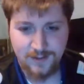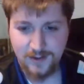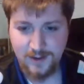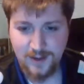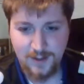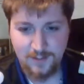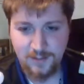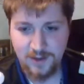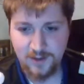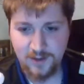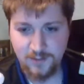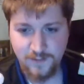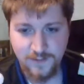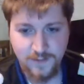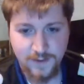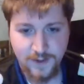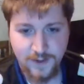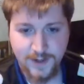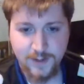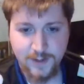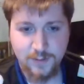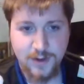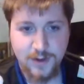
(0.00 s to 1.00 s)
I mean,
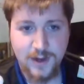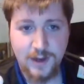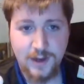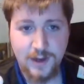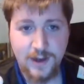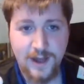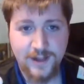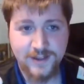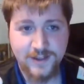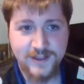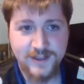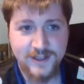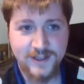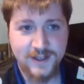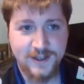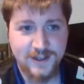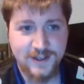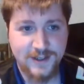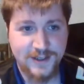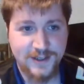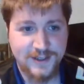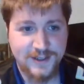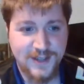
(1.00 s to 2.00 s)
fucking Brendan Allen's
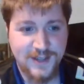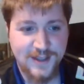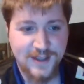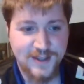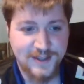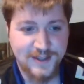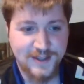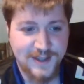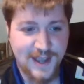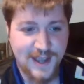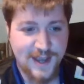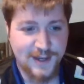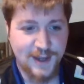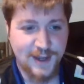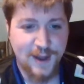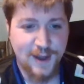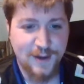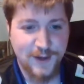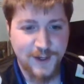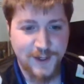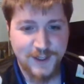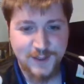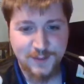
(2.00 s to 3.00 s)
gonna take this guy
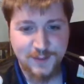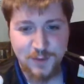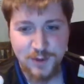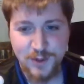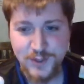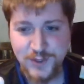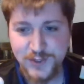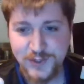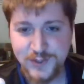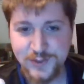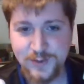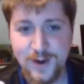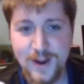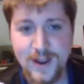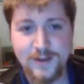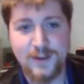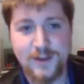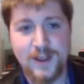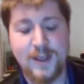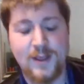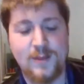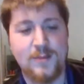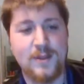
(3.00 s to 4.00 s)
down and expose his
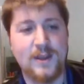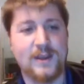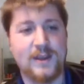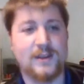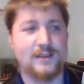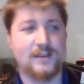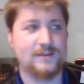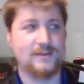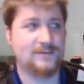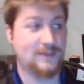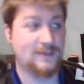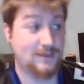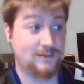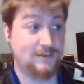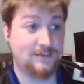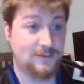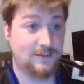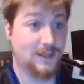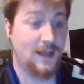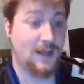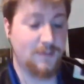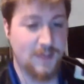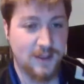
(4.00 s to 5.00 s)
ground game that,
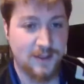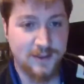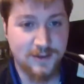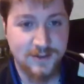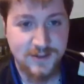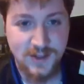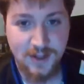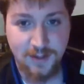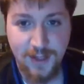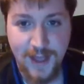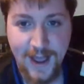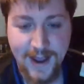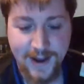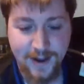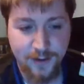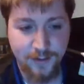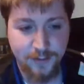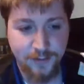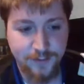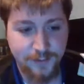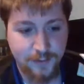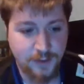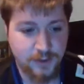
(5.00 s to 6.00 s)
I mean, there's a
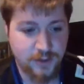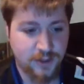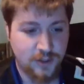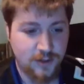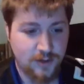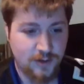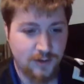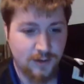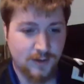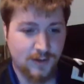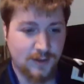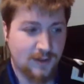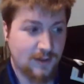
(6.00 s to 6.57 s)
lack of for sure.